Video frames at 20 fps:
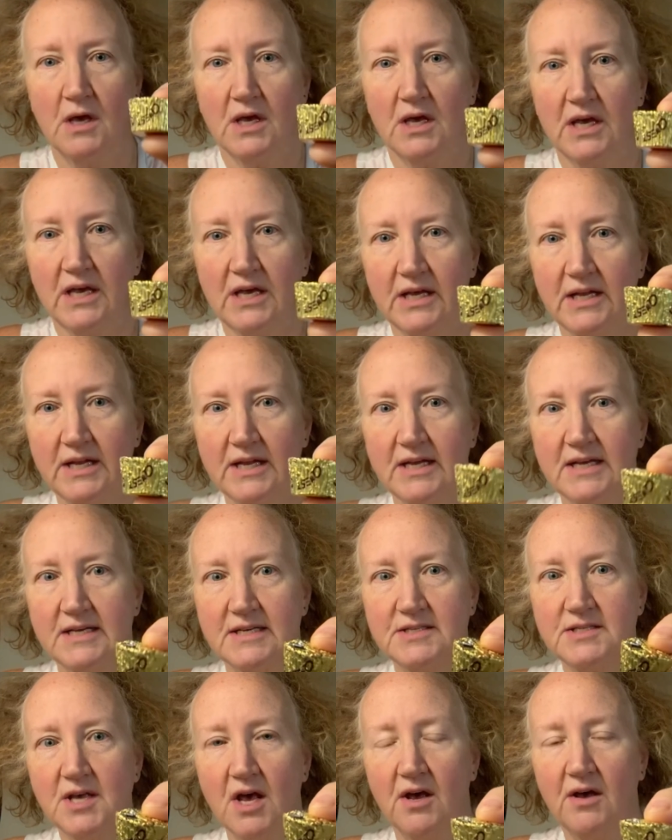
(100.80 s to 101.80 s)
it
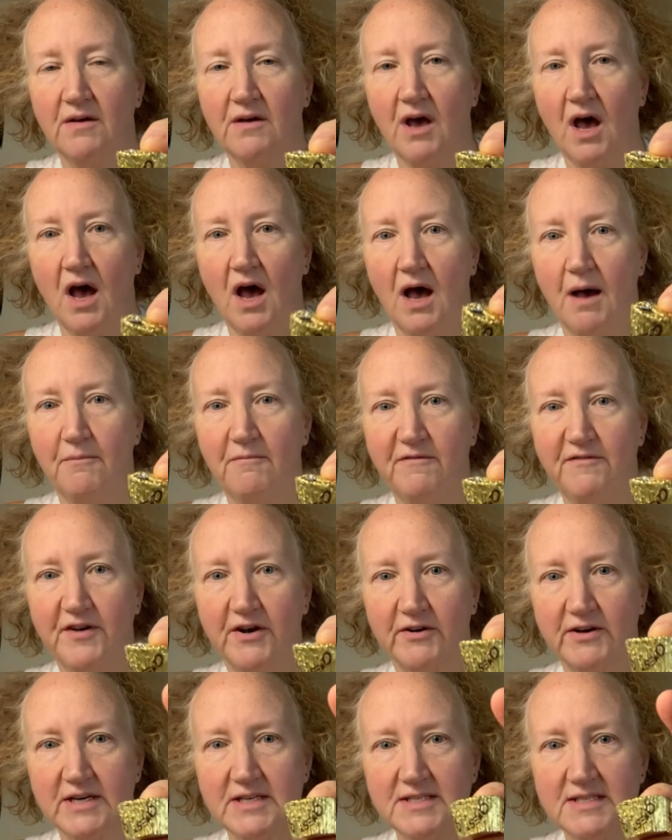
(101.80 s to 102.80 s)
is
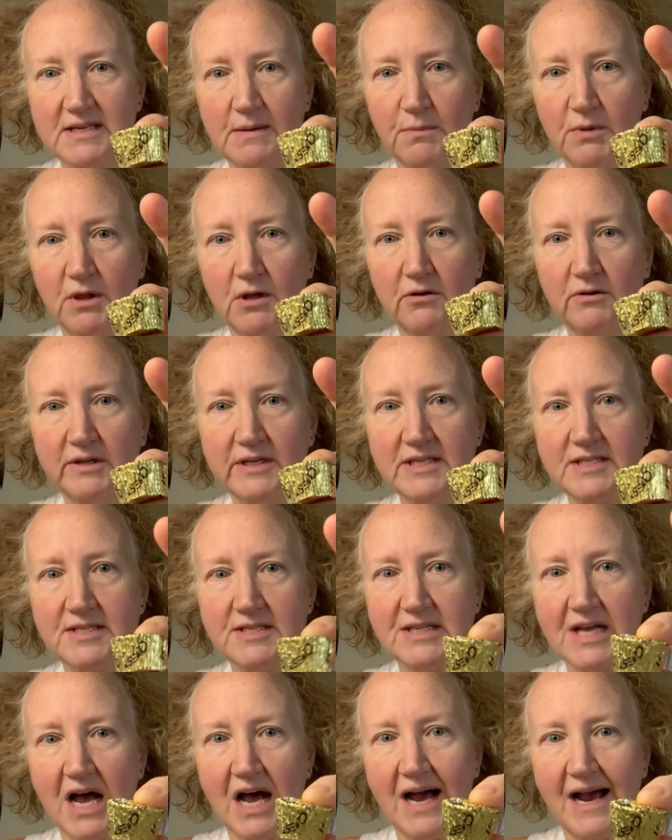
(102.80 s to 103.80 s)
very similarly
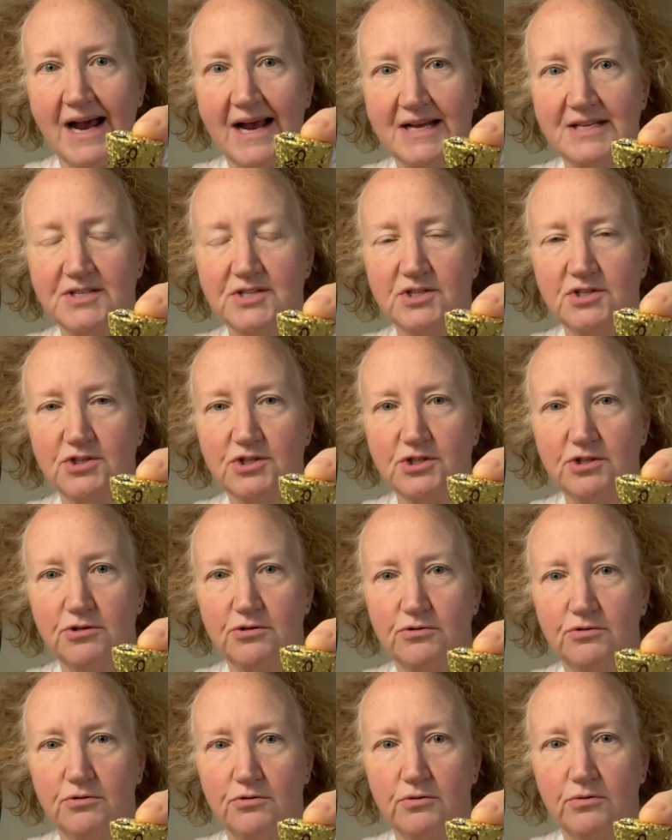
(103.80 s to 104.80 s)
sized
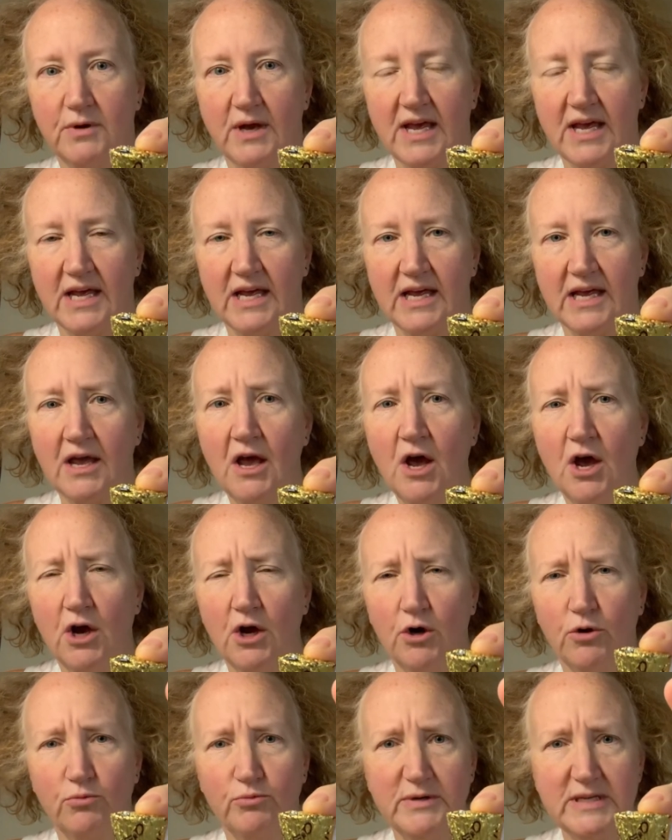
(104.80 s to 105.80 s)
to a
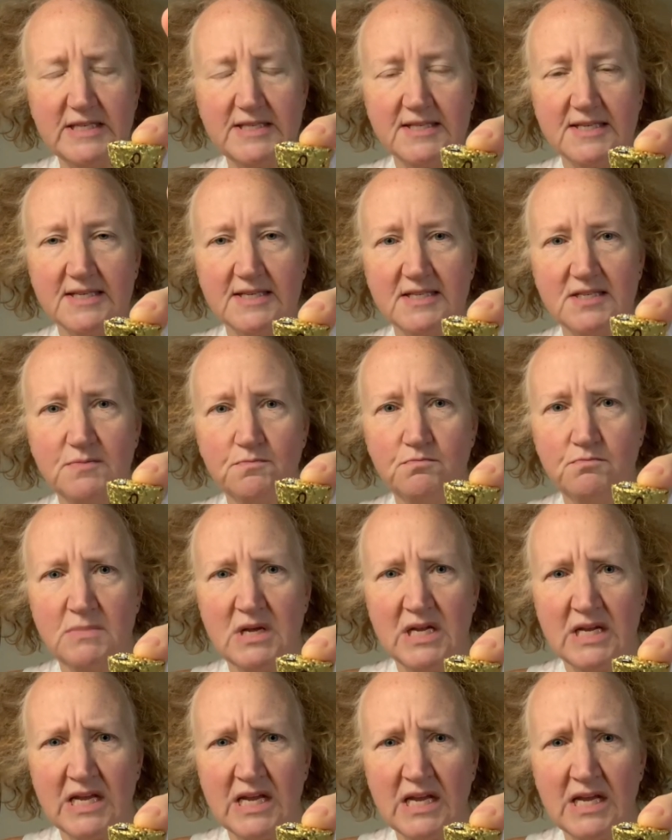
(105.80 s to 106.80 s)
Reese's
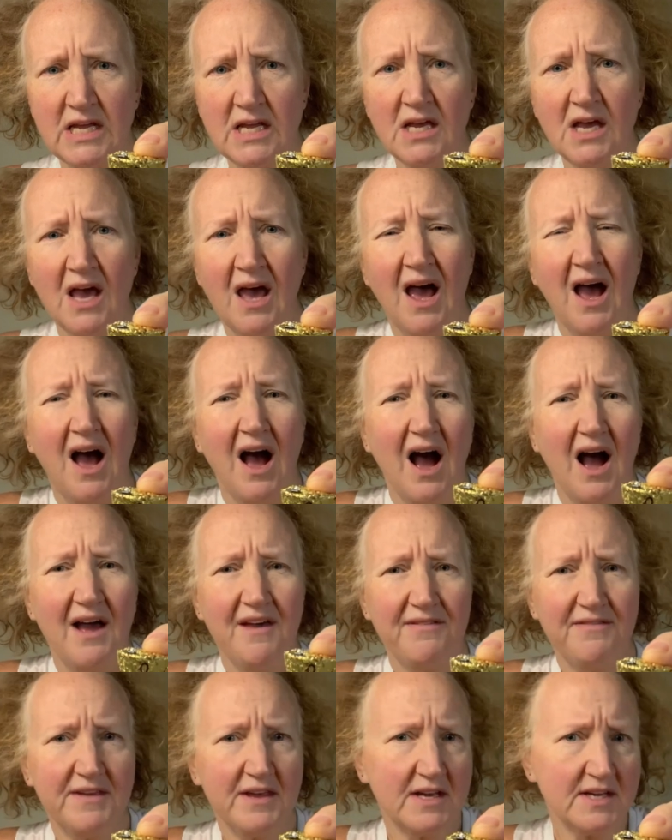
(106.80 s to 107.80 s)
Mini. I
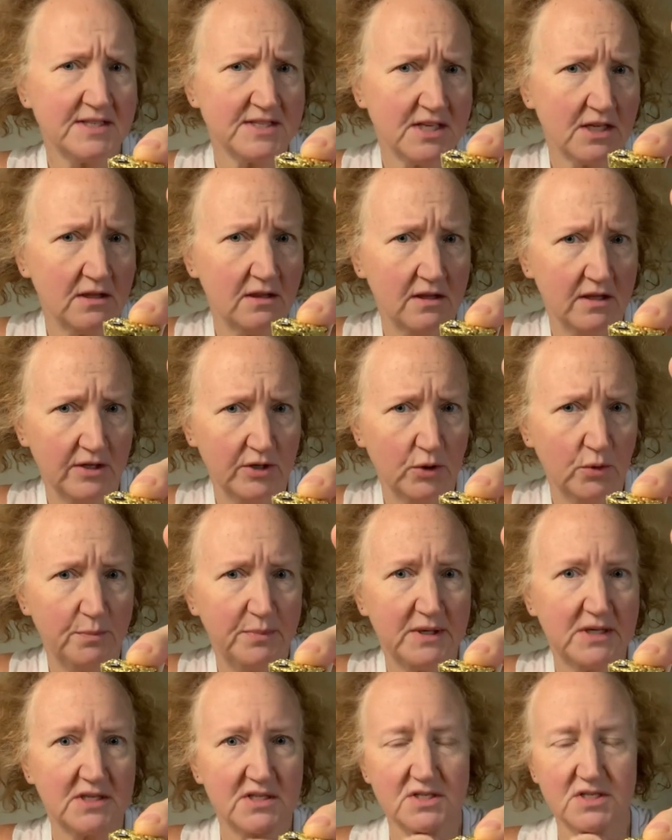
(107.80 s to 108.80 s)
think it's a little
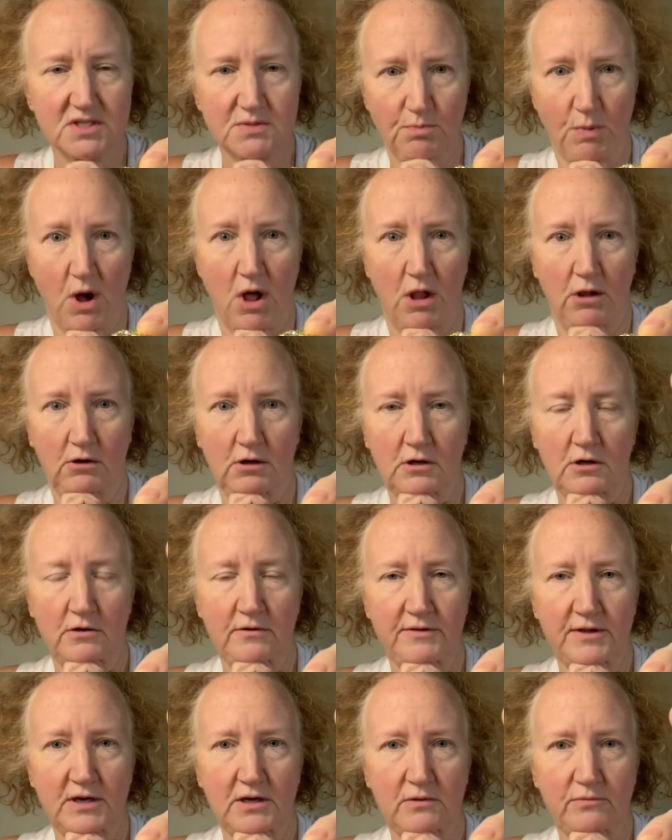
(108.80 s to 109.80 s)
bit smaller
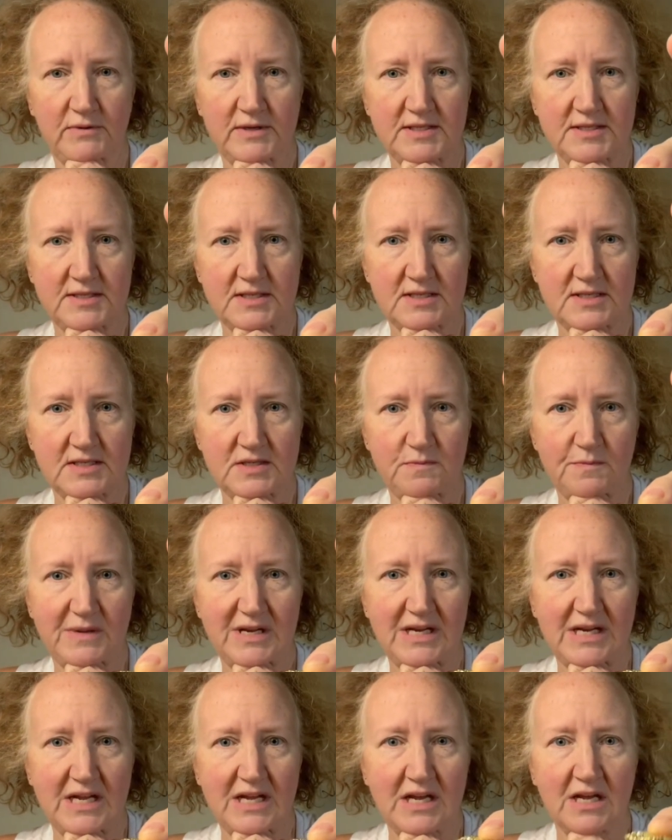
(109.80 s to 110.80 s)
than a Reese's
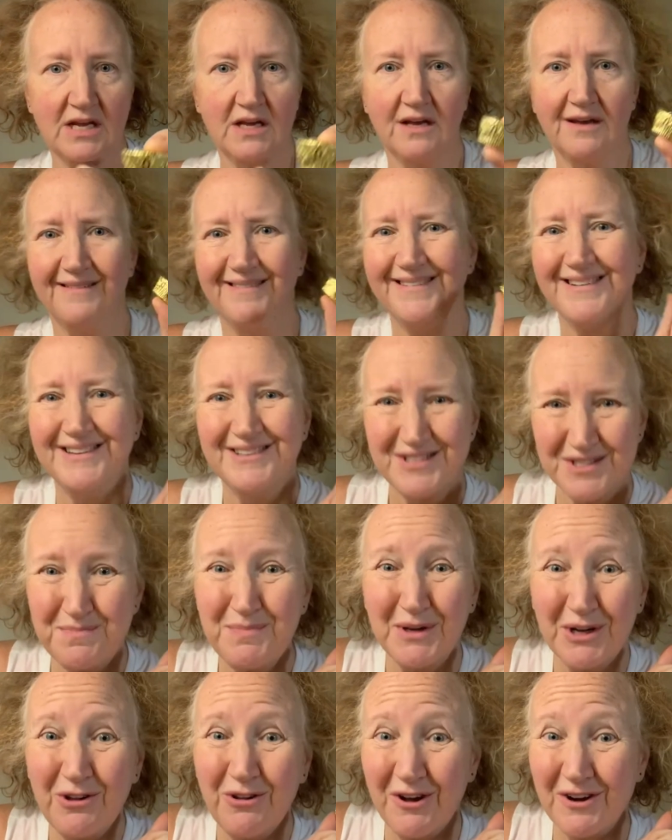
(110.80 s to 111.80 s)
Mini. It's been
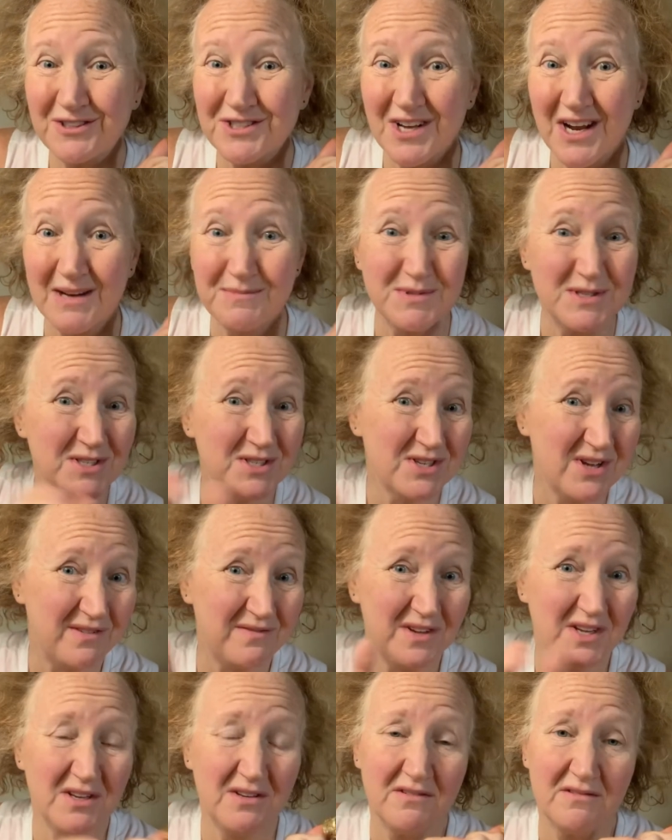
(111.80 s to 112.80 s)
a long time since I've
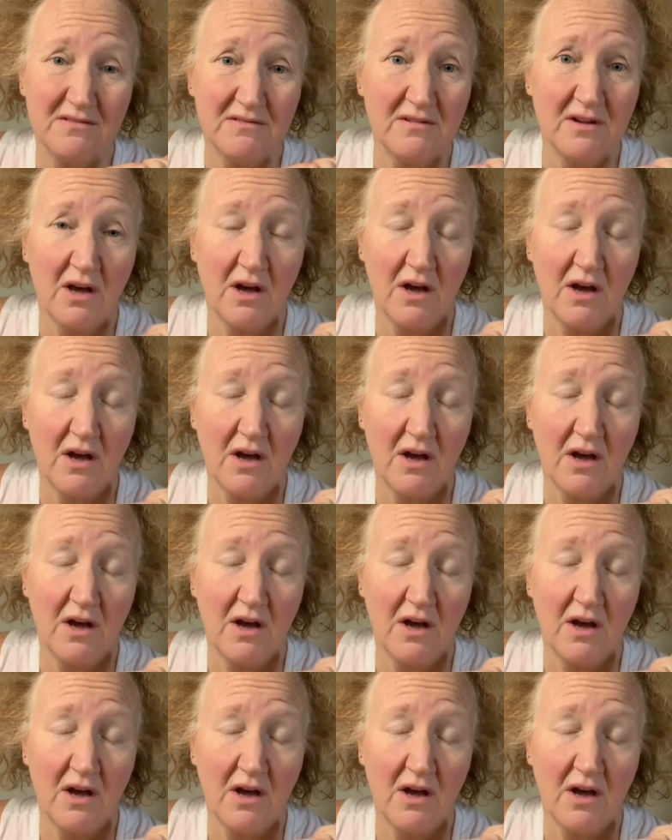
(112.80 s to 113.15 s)
eaten